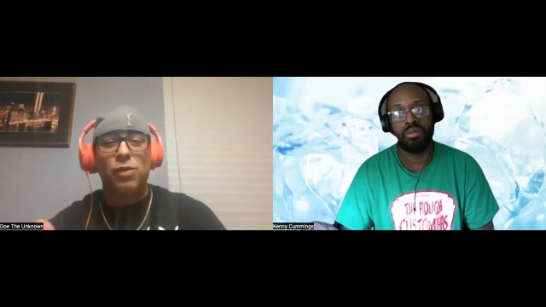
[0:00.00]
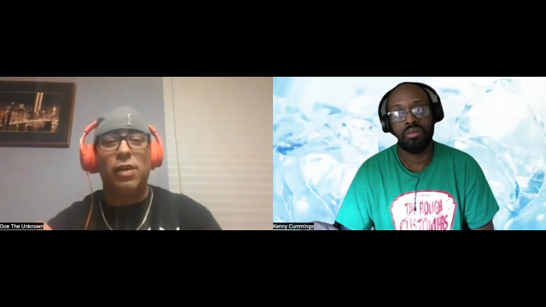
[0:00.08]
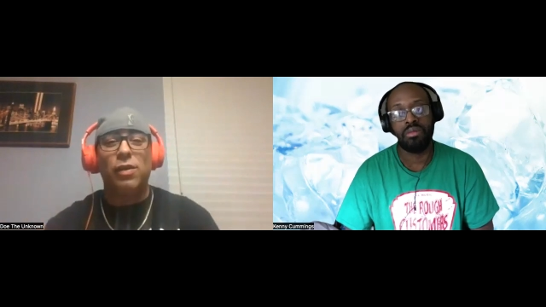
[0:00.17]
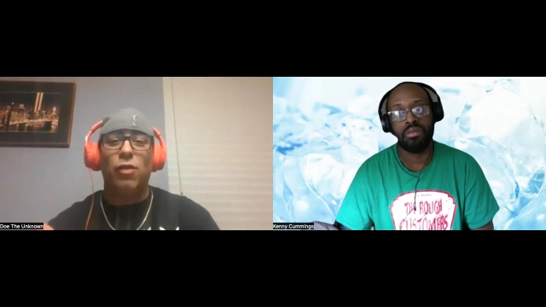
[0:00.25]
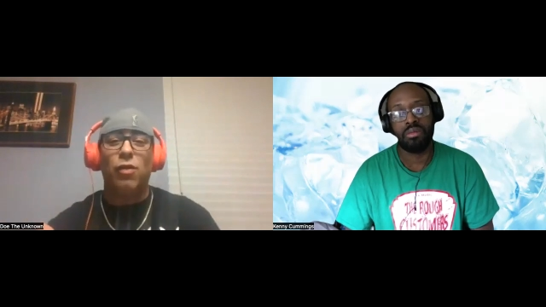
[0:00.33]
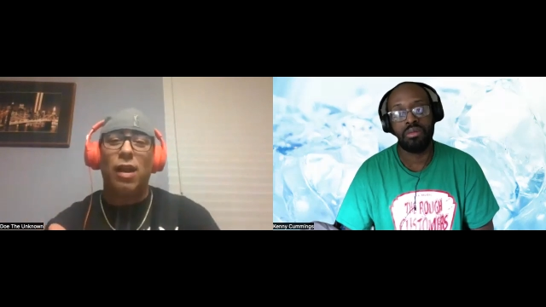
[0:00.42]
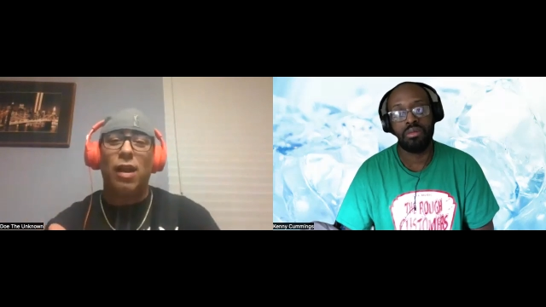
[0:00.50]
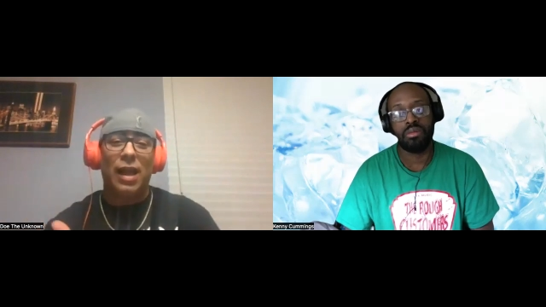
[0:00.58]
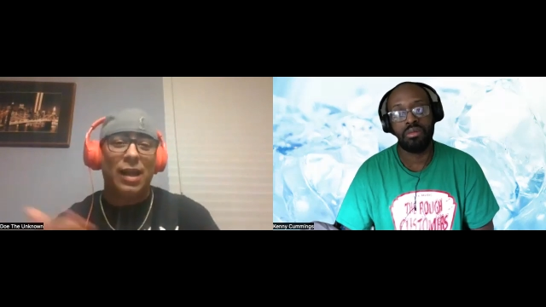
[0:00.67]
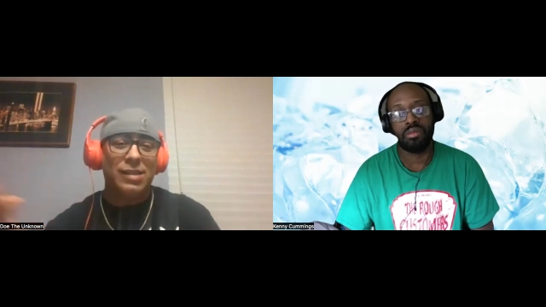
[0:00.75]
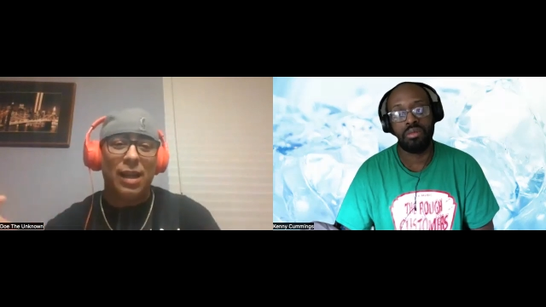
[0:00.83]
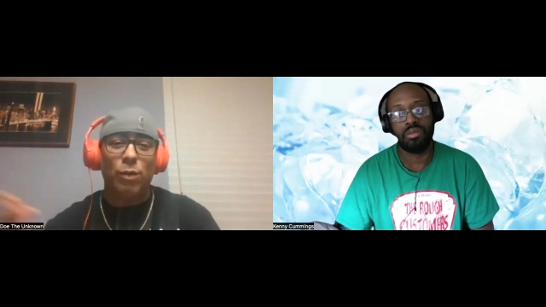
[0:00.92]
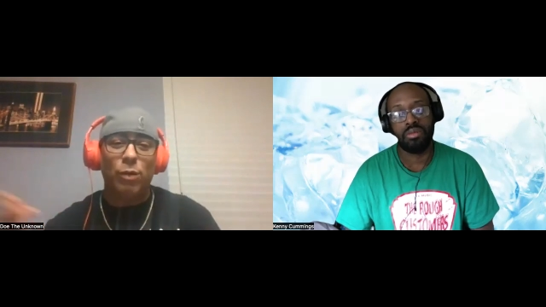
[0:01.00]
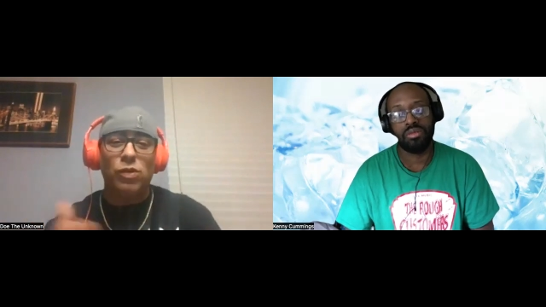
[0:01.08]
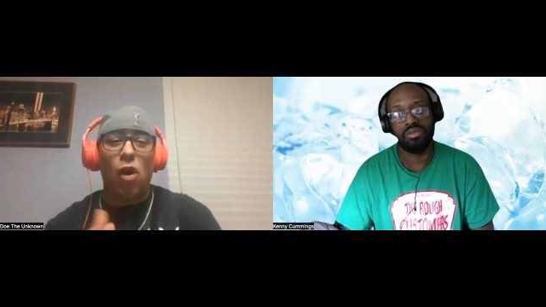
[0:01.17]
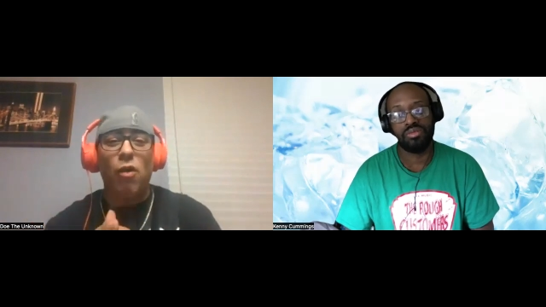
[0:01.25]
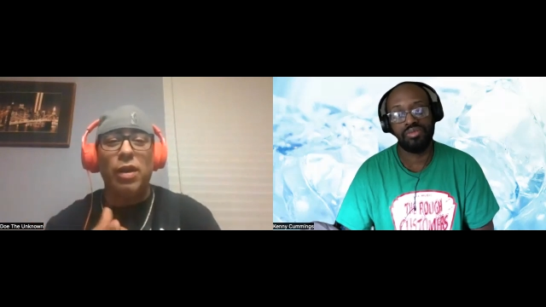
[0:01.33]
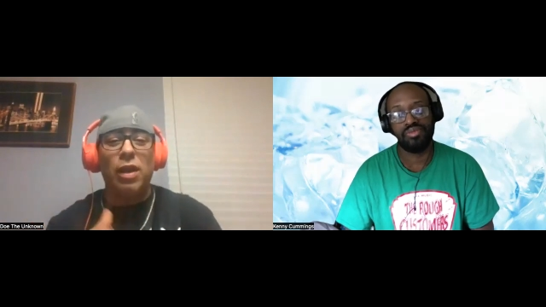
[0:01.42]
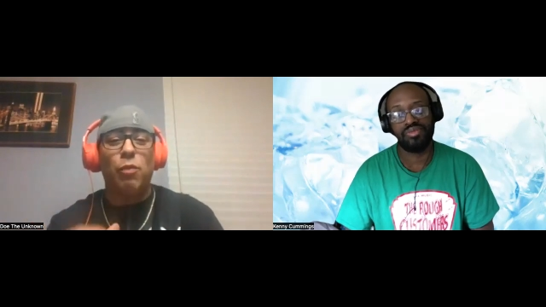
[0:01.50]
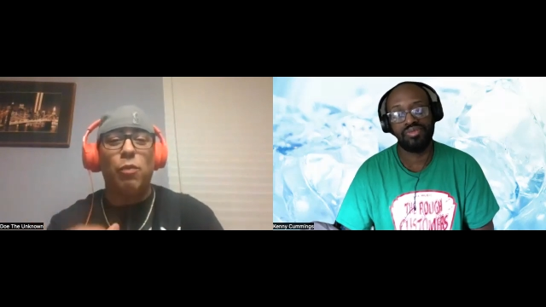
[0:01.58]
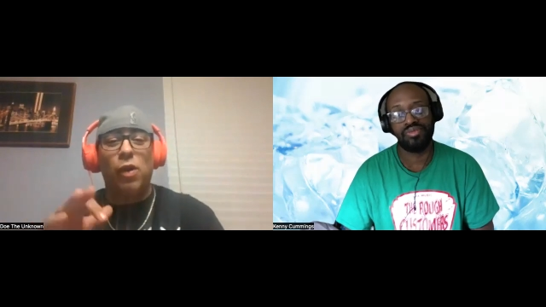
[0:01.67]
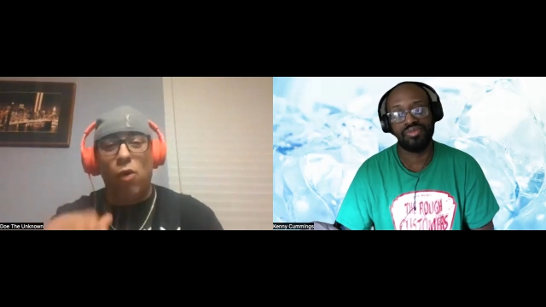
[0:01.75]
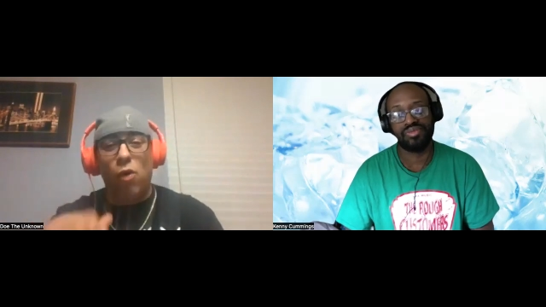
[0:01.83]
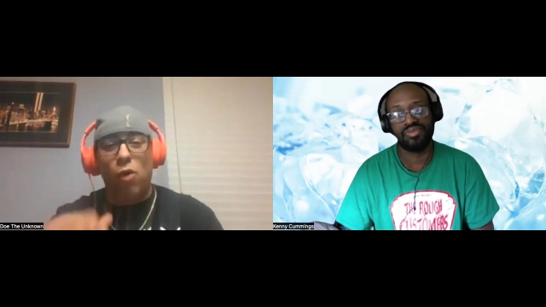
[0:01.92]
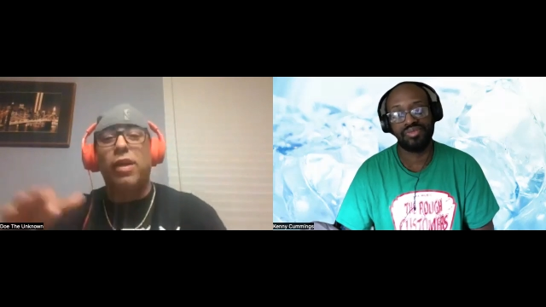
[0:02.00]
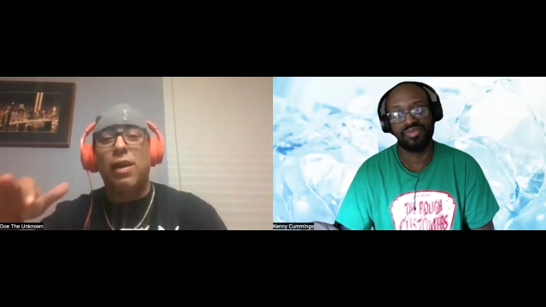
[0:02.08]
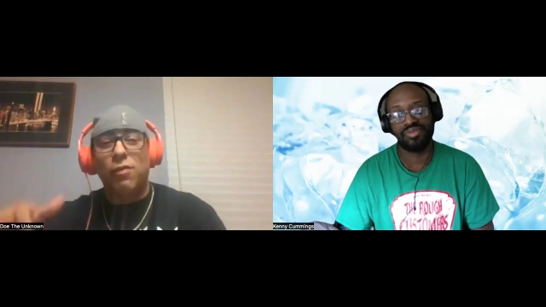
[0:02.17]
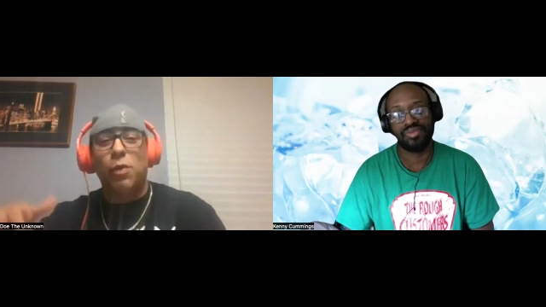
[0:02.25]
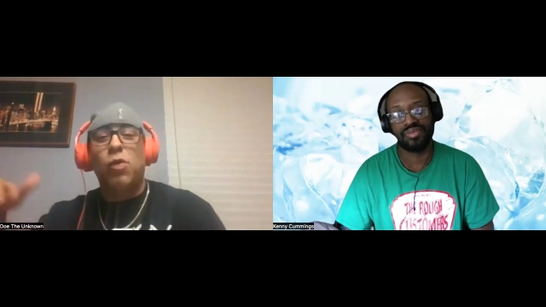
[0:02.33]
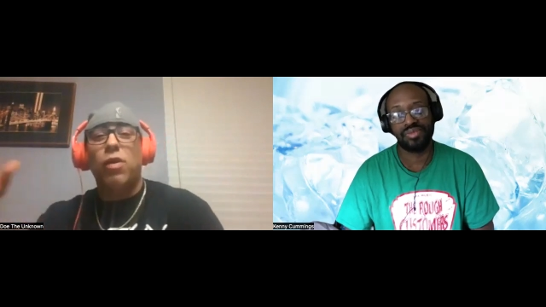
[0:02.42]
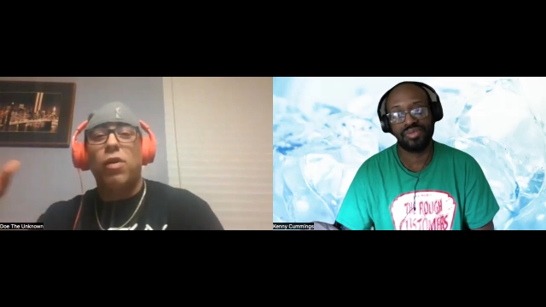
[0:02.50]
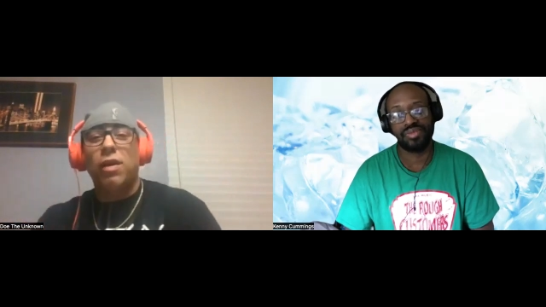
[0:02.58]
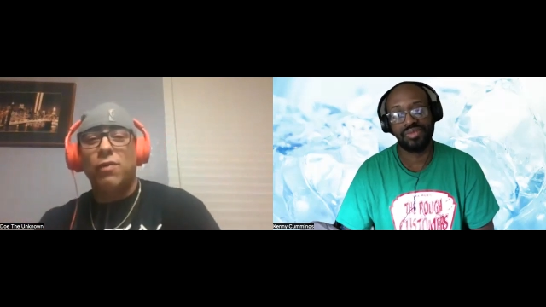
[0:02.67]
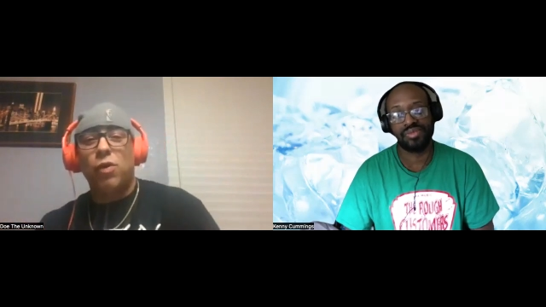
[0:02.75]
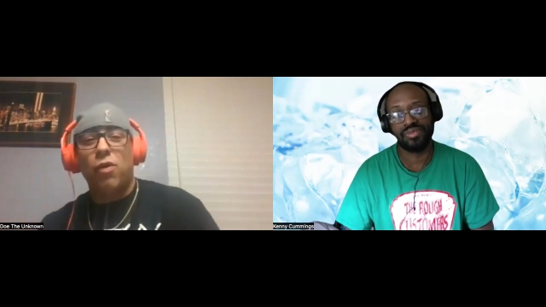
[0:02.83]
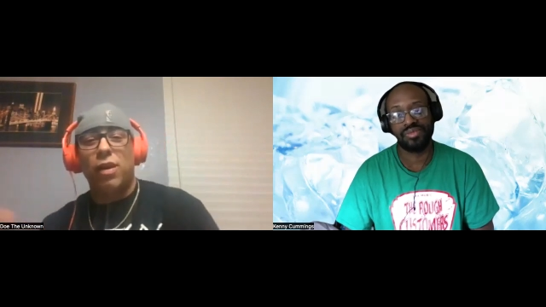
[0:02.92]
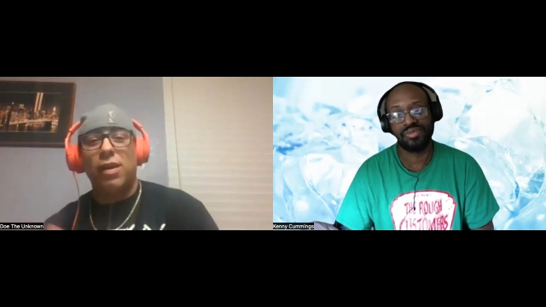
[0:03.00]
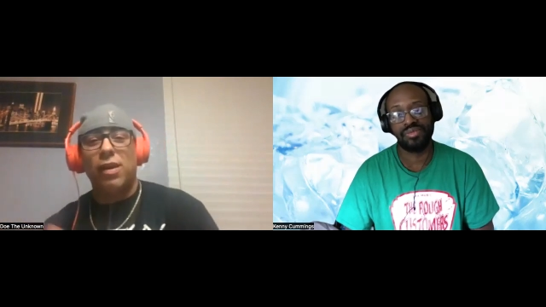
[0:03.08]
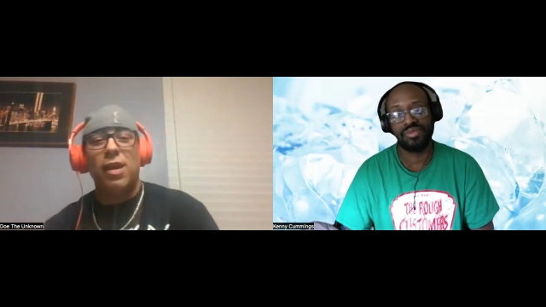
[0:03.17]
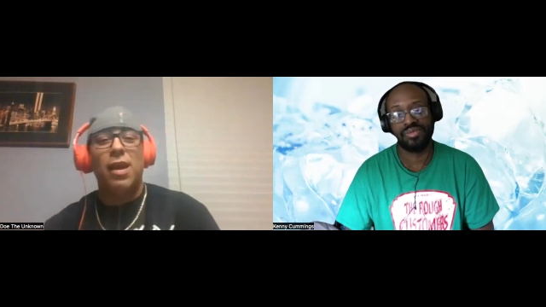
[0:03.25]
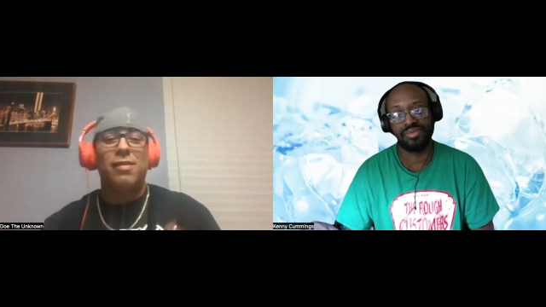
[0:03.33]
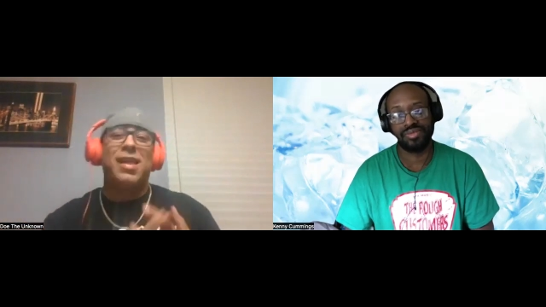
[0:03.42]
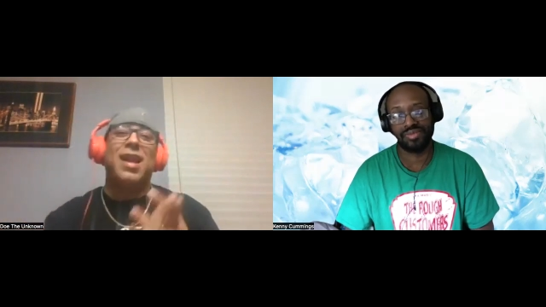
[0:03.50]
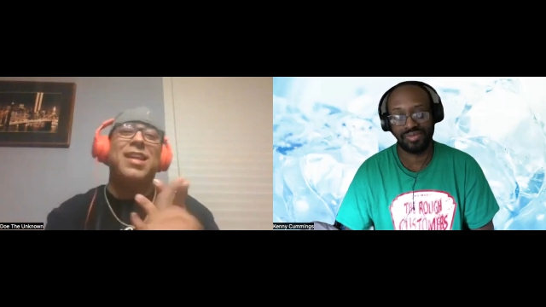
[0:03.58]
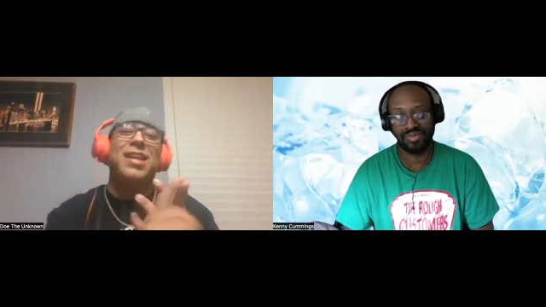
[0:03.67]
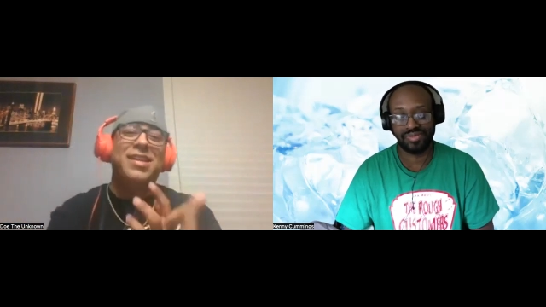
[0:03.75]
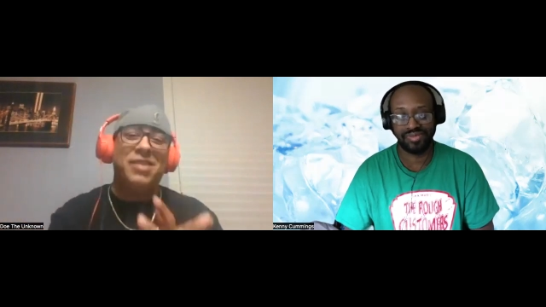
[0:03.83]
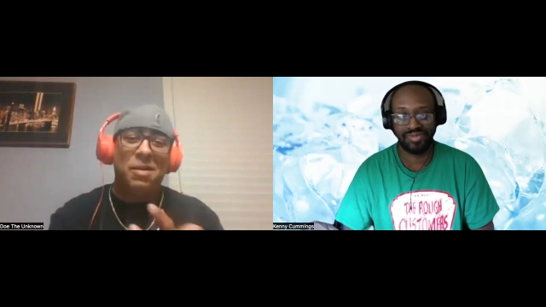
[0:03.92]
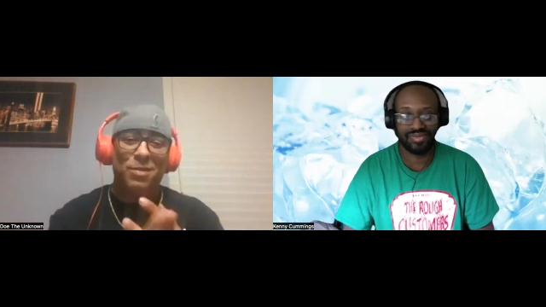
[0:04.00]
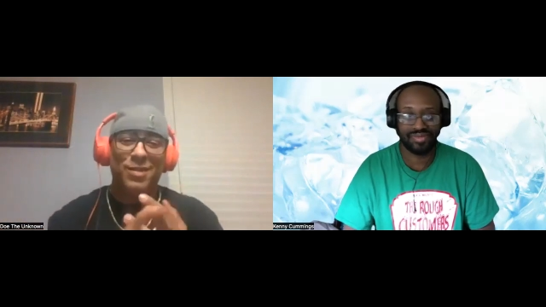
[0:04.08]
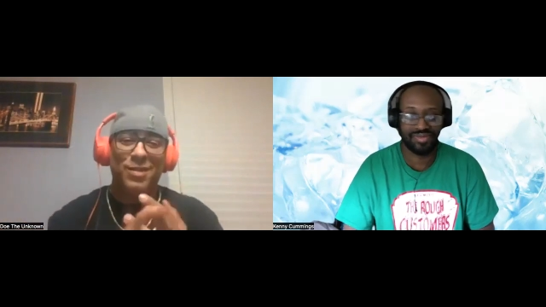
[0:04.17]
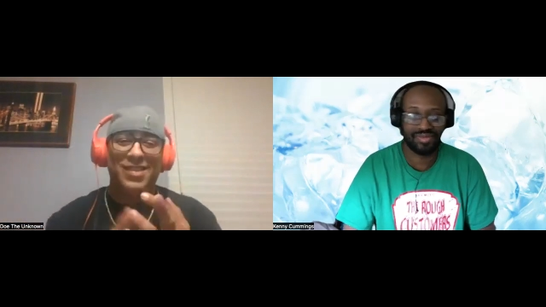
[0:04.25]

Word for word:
Speaker 1: So, so I, uh, like I said, it was already a recording of a recording of a recording. Then I did doubles.